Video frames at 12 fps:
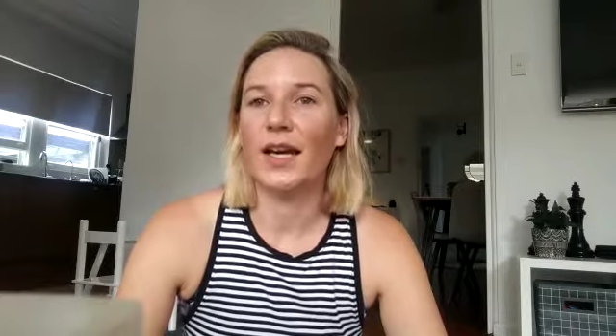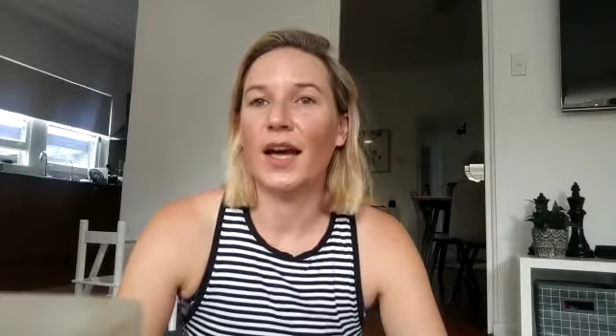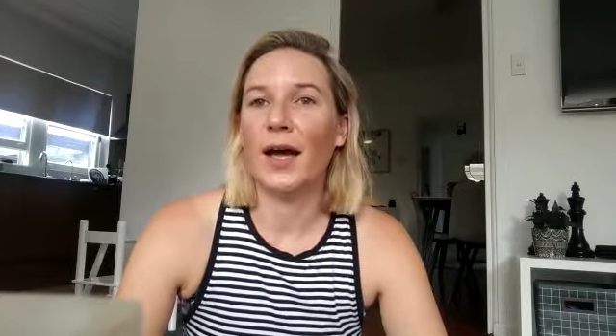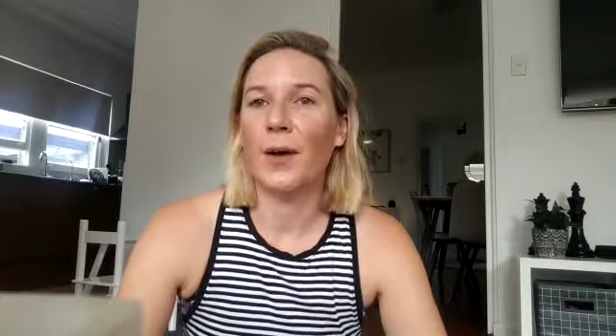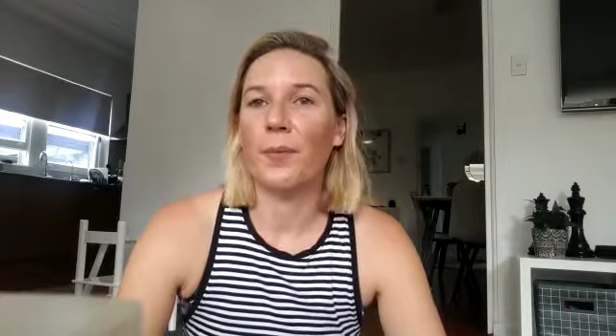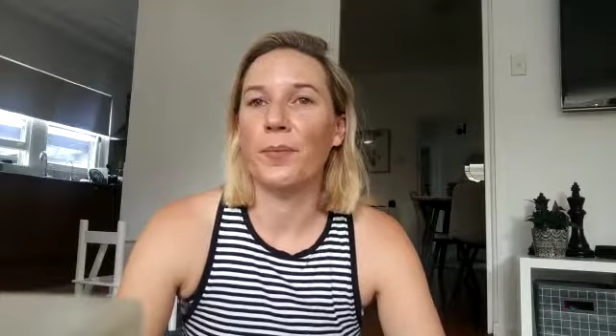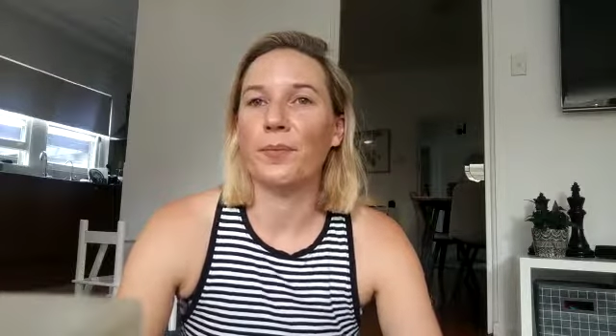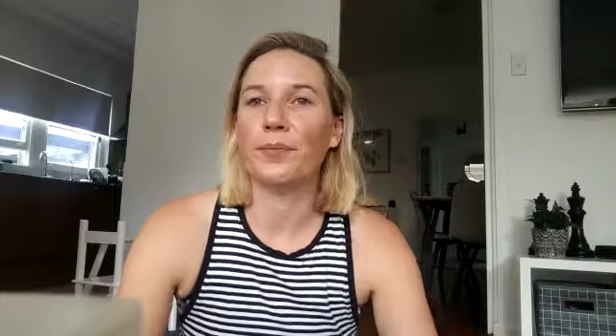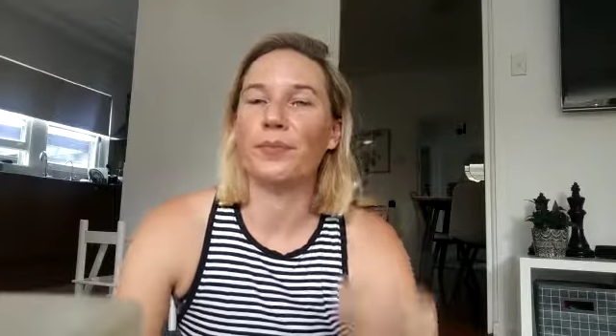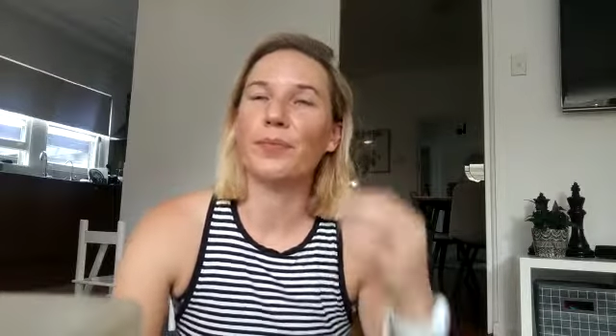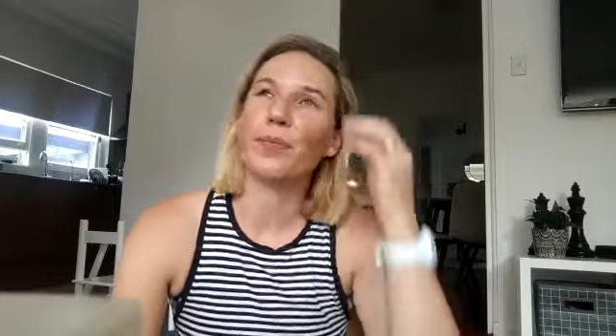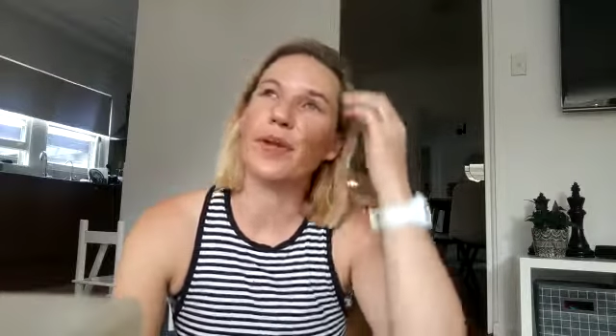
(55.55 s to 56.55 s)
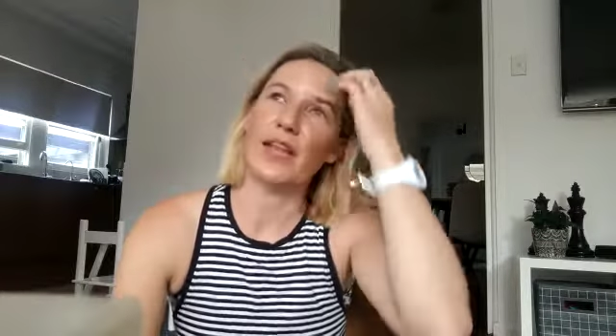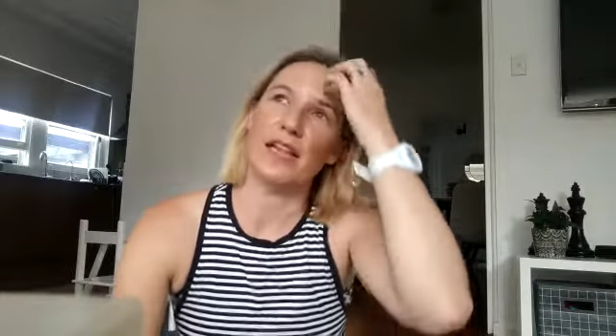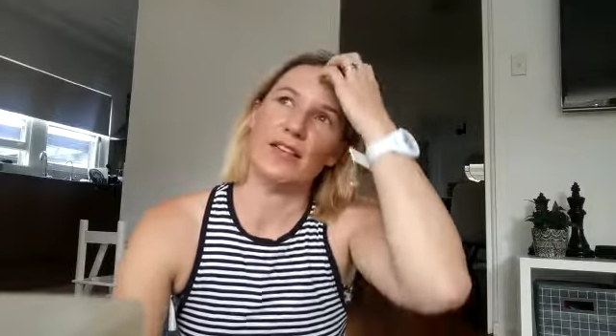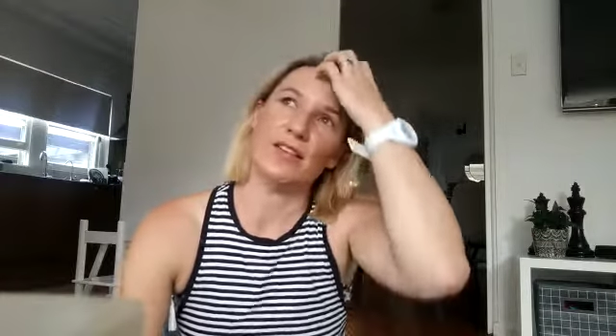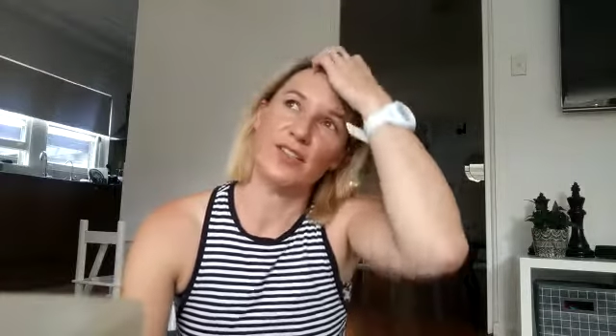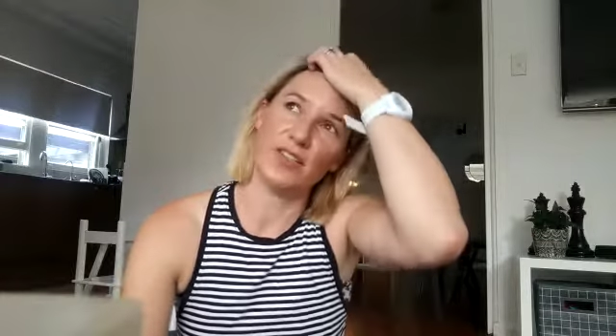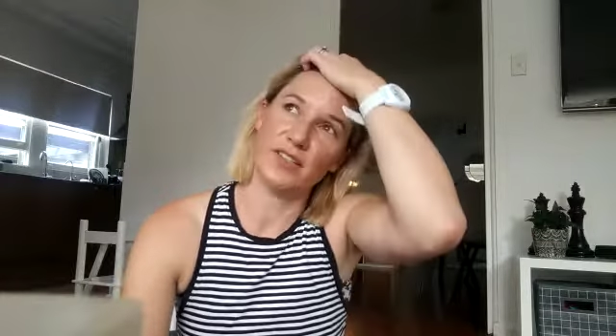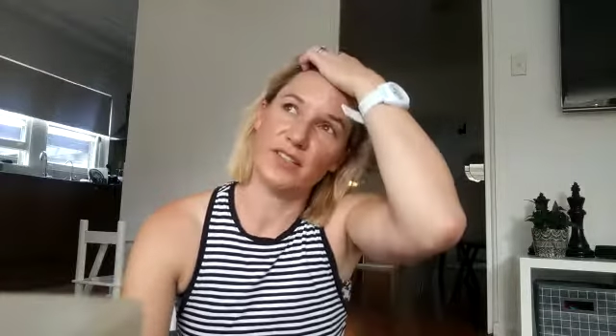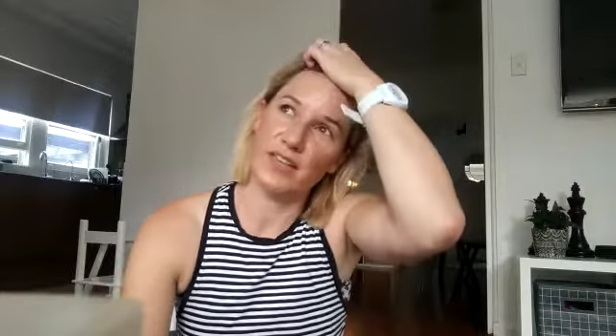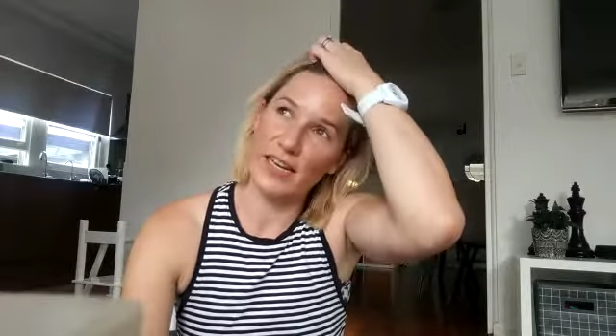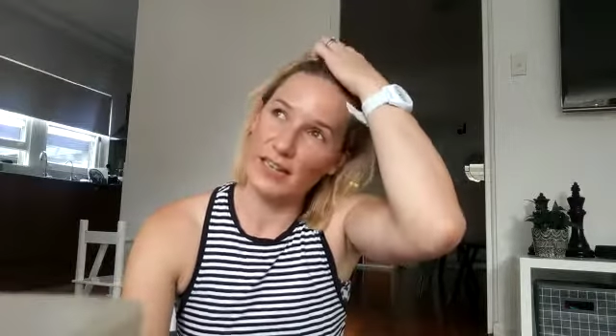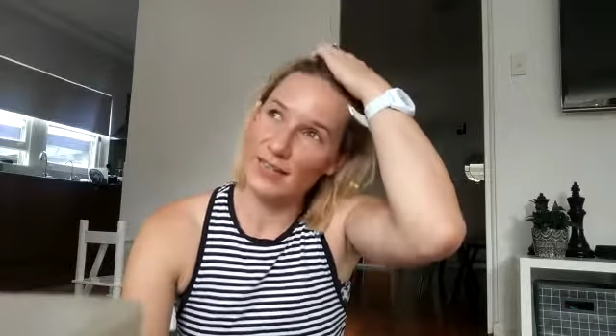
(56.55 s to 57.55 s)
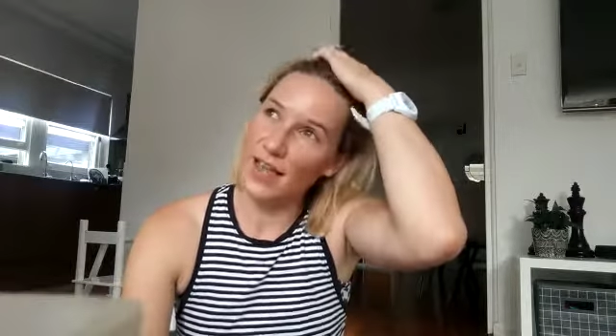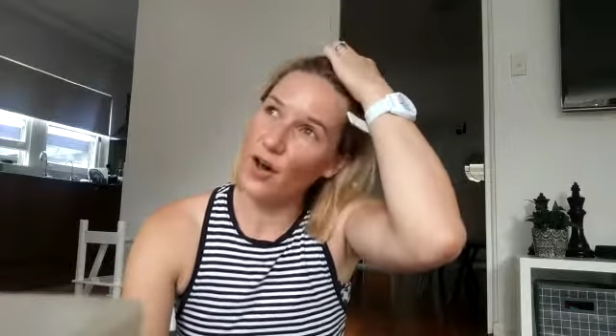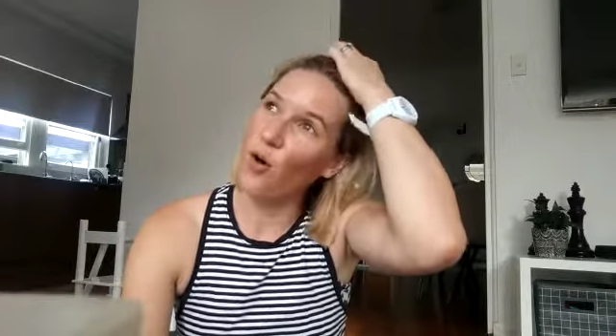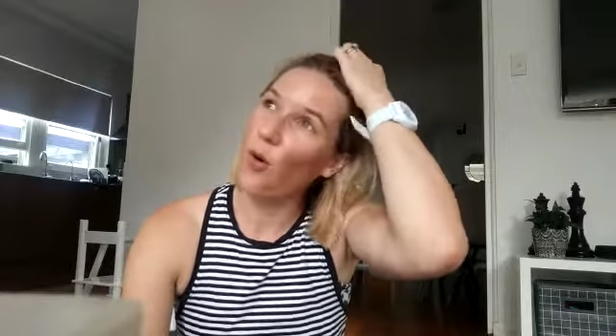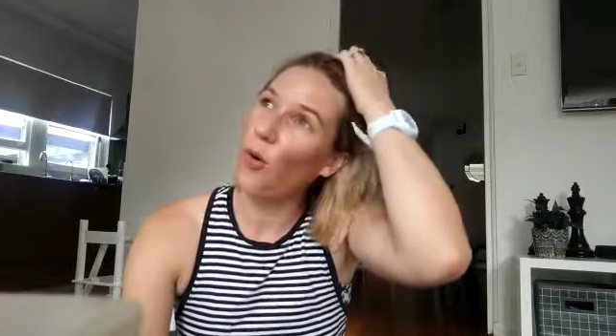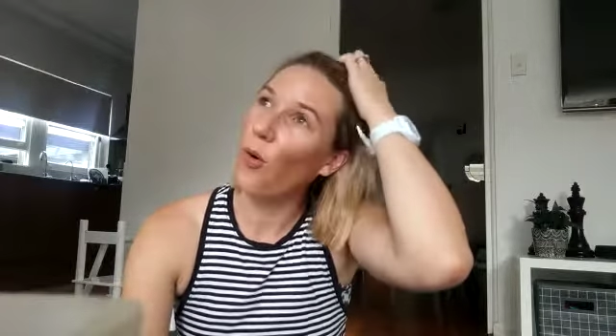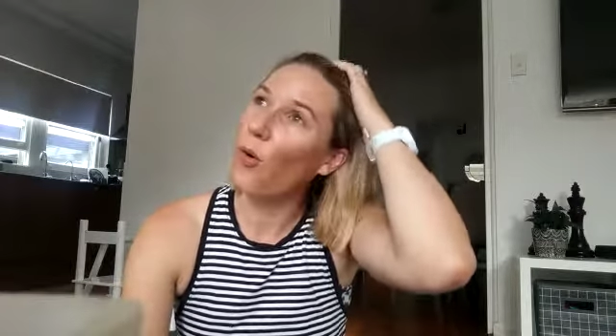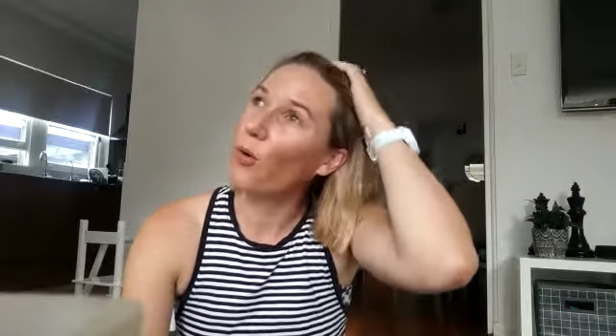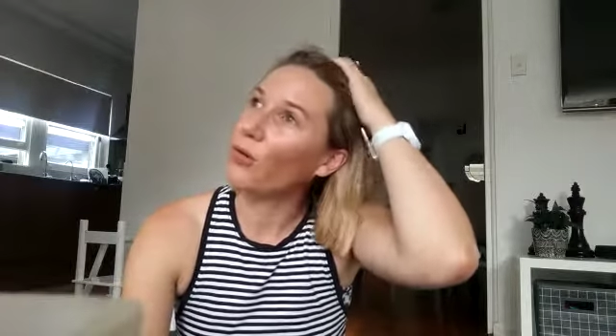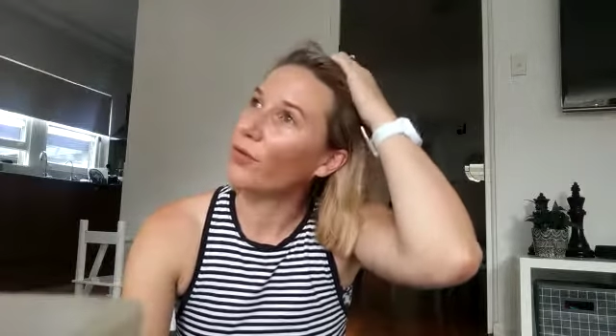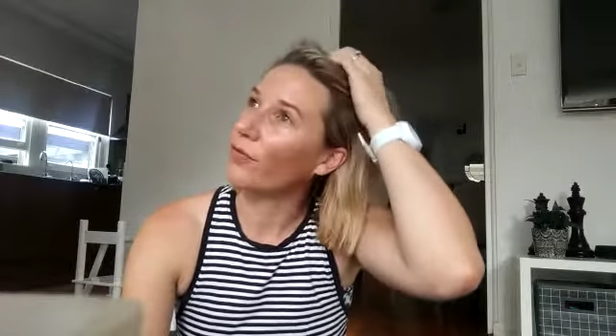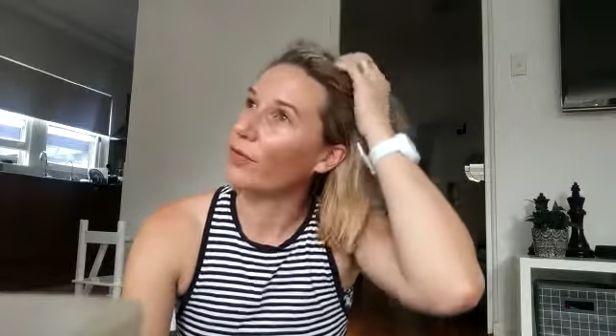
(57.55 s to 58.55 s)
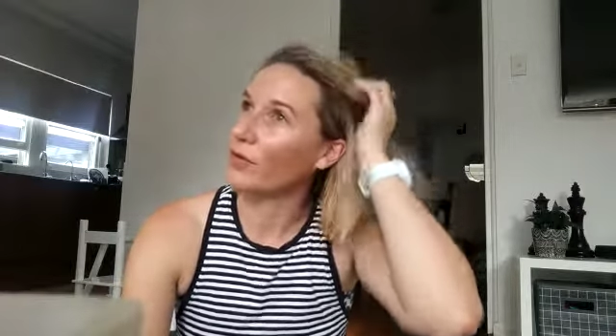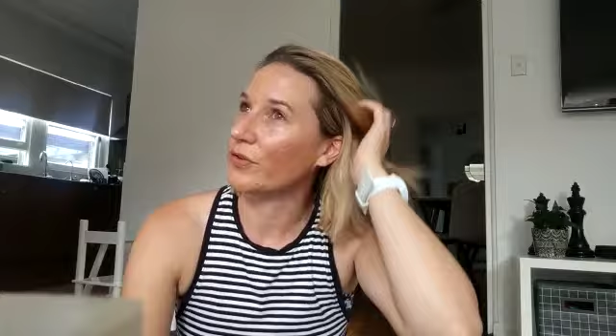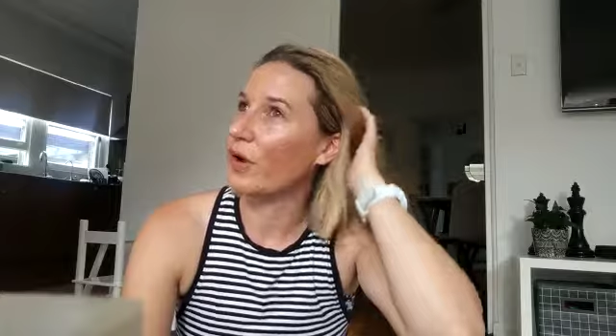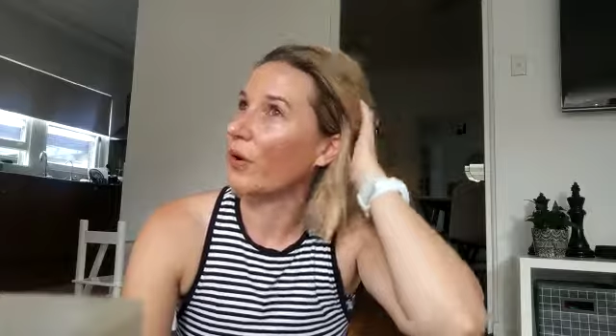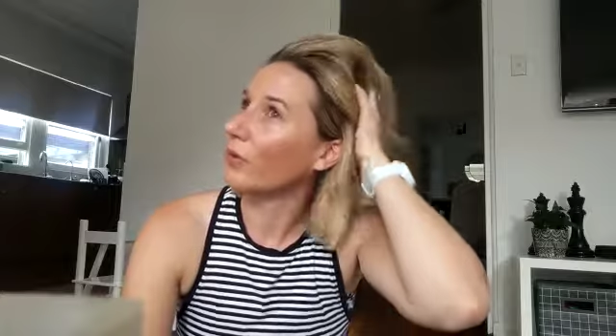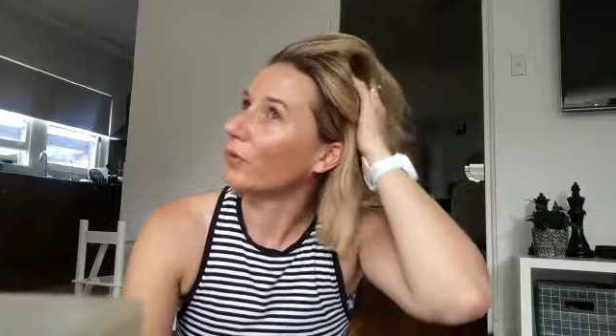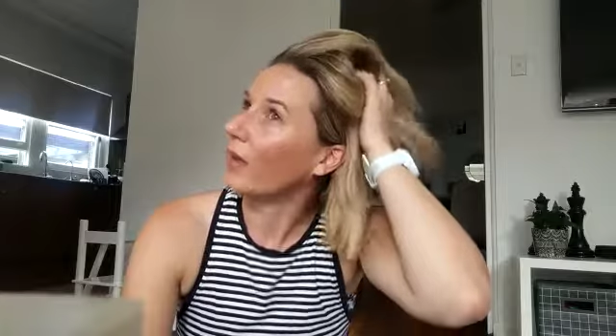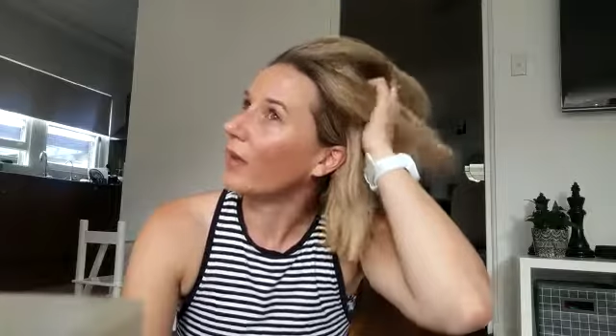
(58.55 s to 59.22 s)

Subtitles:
but it's all of your soul,